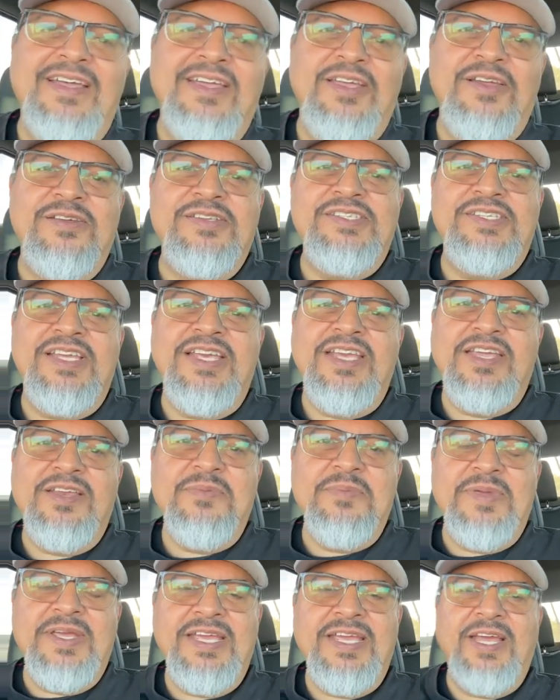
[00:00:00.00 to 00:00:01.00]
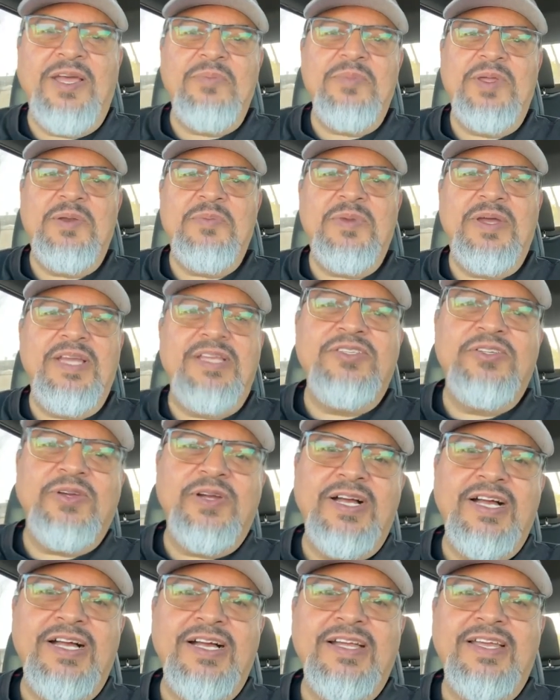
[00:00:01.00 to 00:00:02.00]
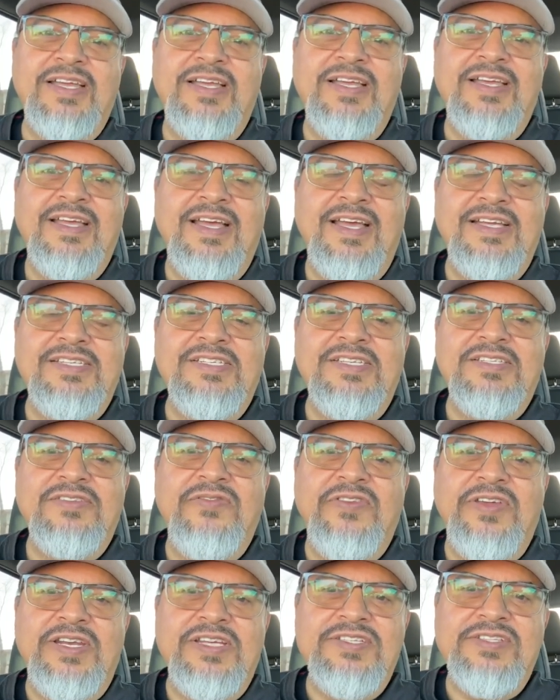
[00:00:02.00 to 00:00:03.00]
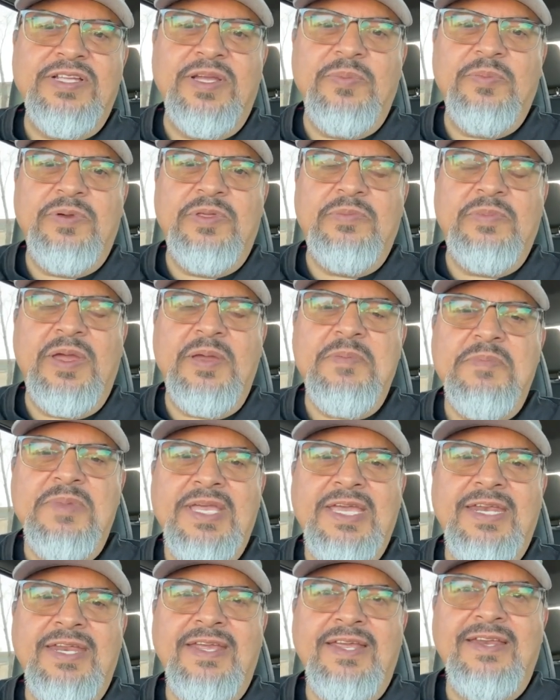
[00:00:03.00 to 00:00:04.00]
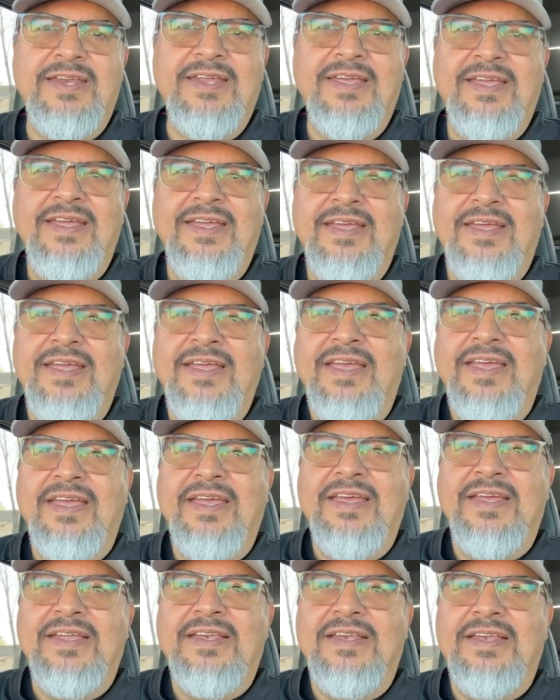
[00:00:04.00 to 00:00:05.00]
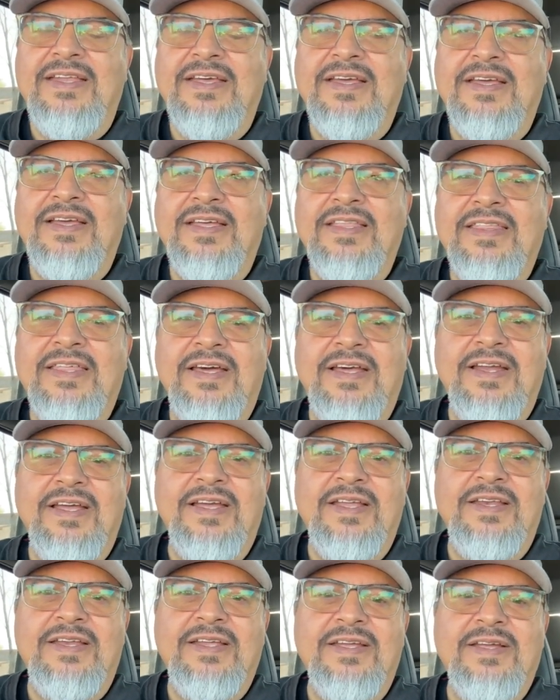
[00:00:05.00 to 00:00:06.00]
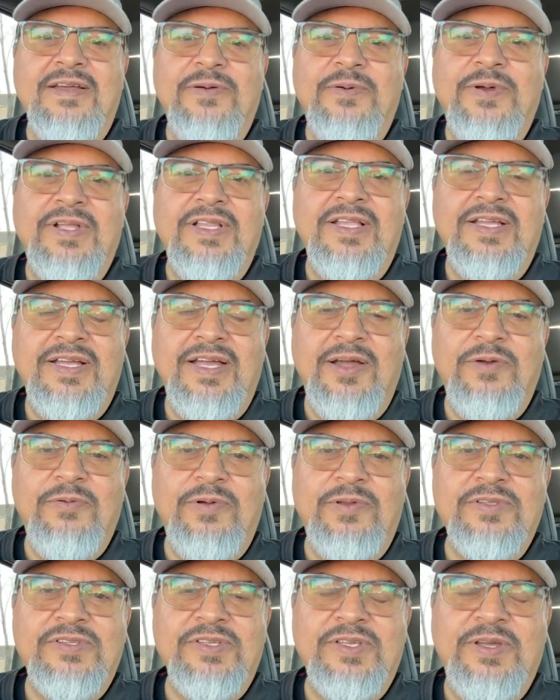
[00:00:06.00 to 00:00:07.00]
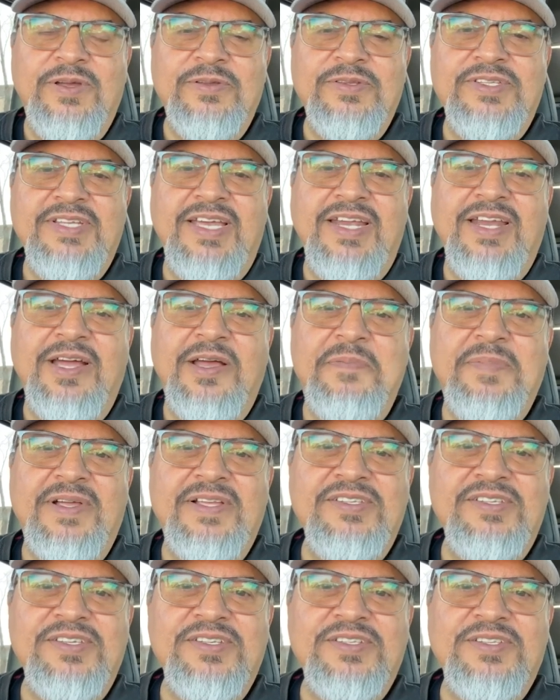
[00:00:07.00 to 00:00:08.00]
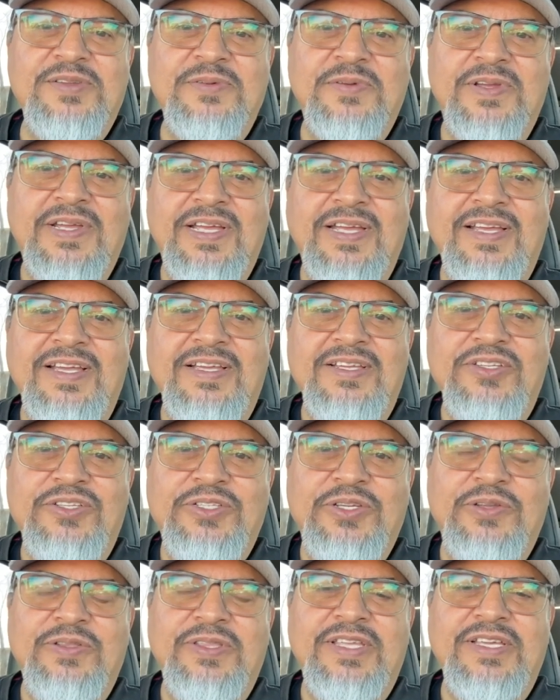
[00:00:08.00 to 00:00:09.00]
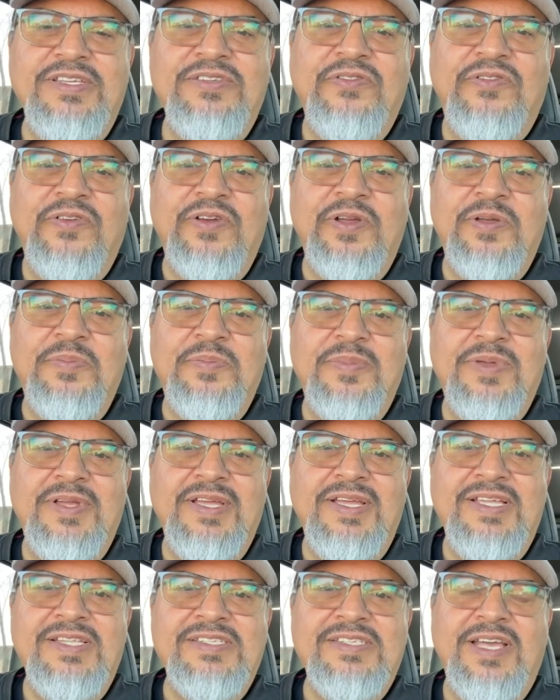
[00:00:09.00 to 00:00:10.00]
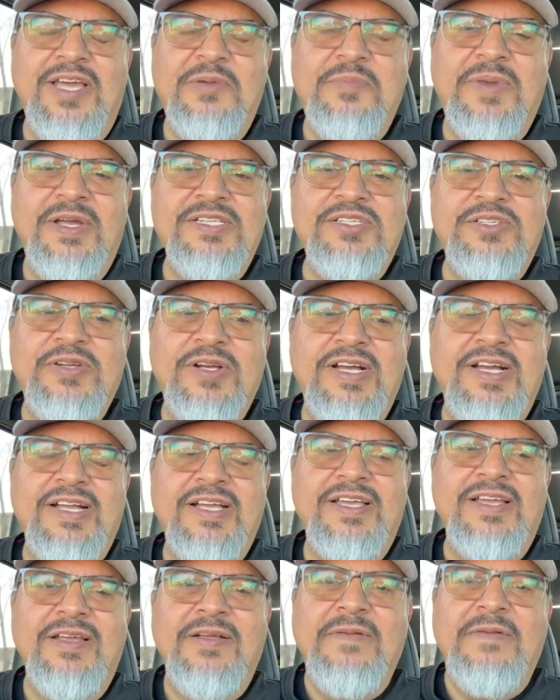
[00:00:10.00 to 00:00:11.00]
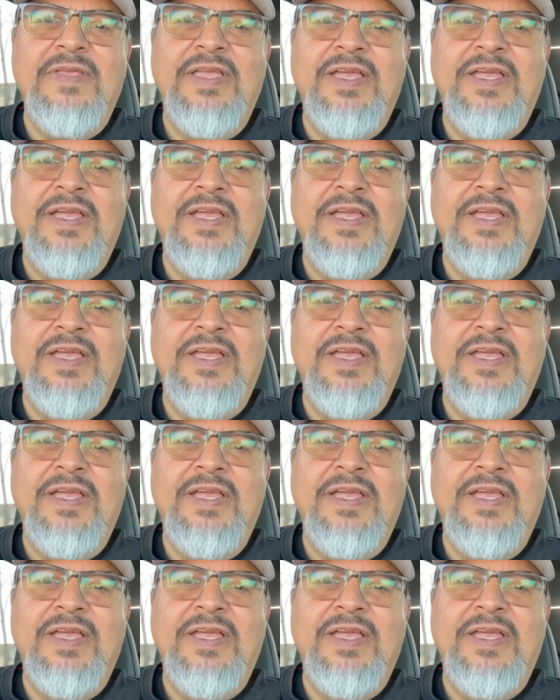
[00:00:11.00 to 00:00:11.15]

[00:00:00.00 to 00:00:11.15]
you're seeing me. I'm in my truck. I just finished up with my meeting and thought I'd, well, I won't go set up. I'll just shoot this from inside my truck.